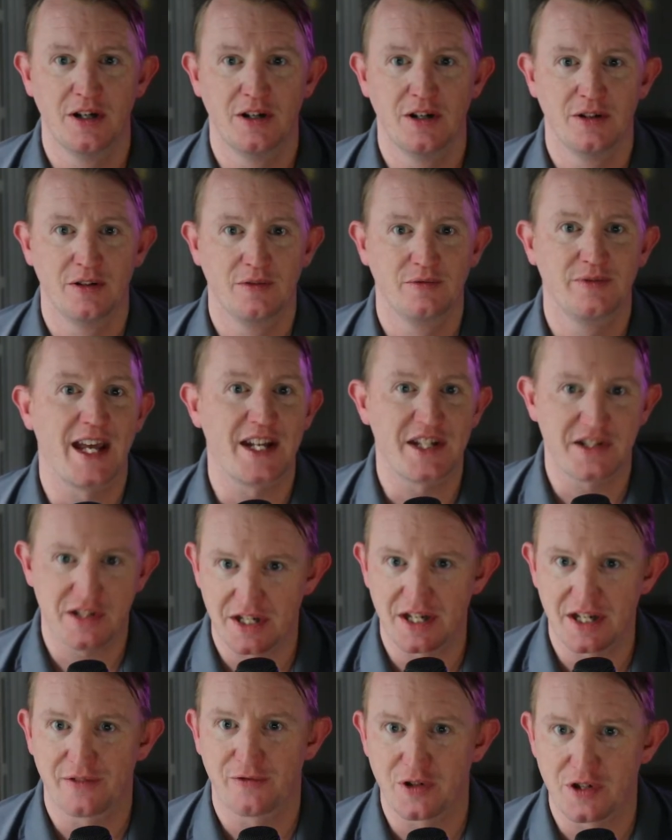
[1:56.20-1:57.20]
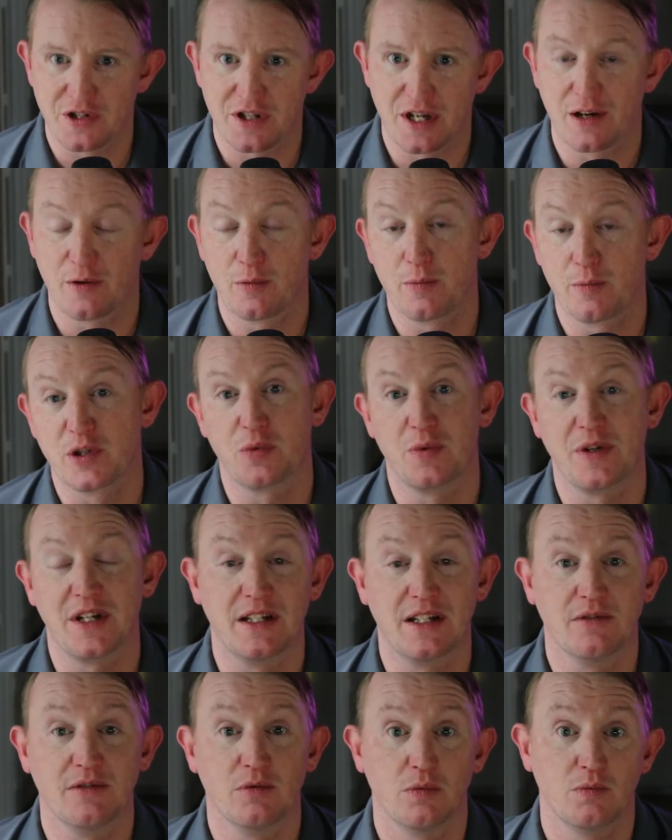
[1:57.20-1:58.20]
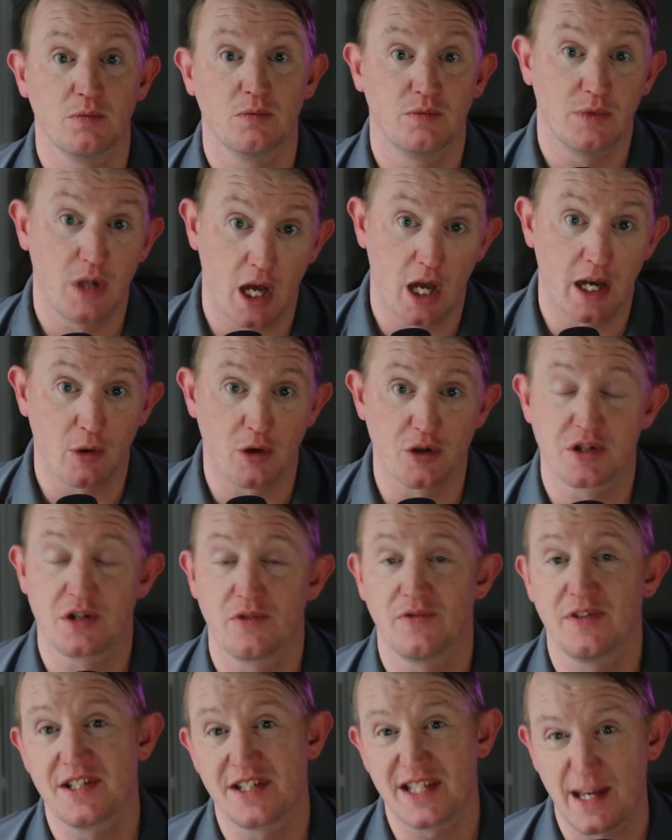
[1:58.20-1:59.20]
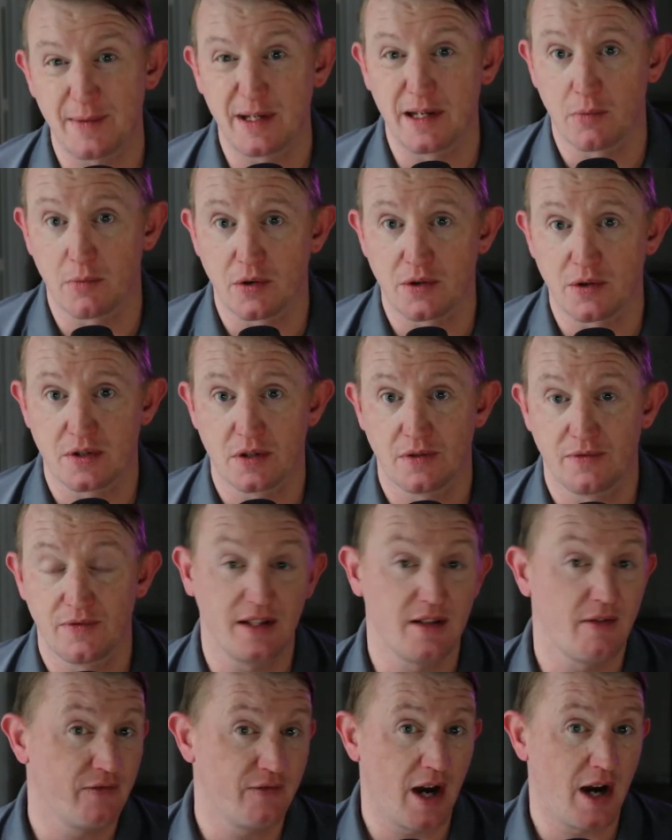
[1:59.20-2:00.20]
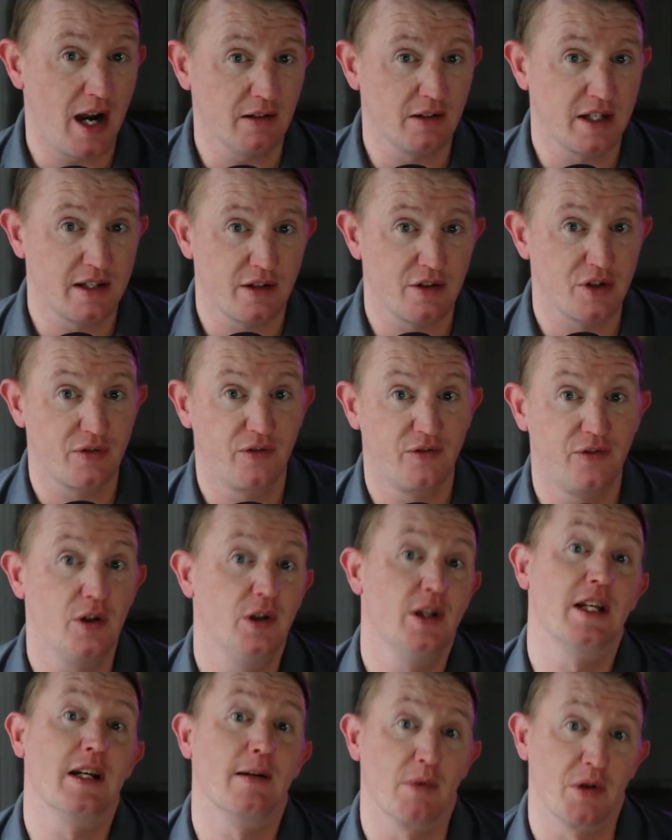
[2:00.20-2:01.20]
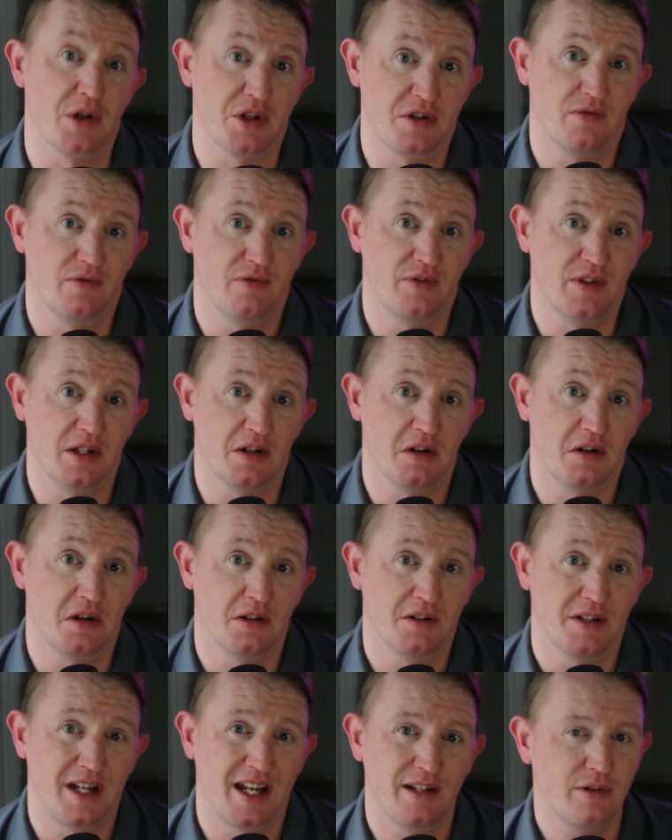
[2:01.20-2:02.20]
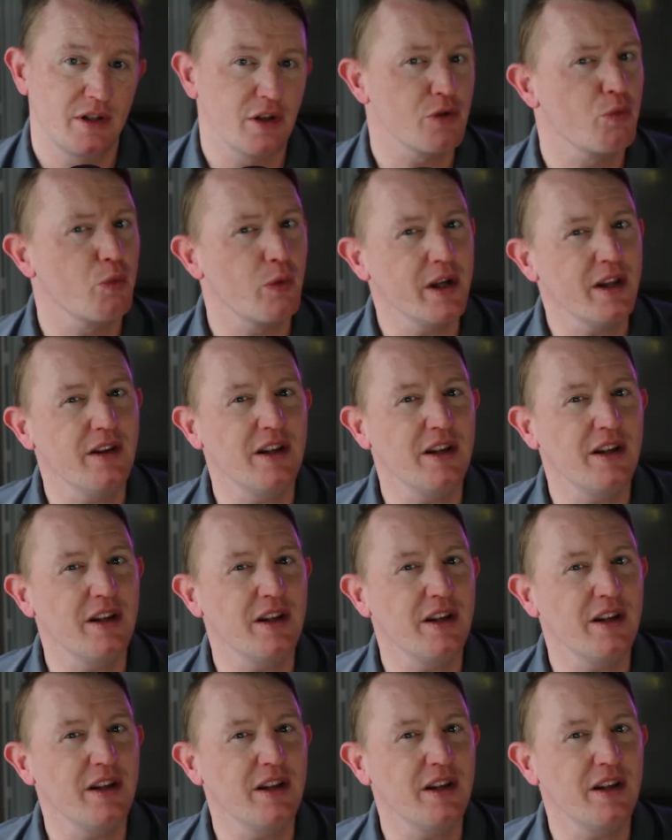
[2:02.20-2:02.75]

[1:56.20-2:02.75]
That's the difference there between non-immersive and semi-immersive. And then finally, there's fully immersive VR. And there really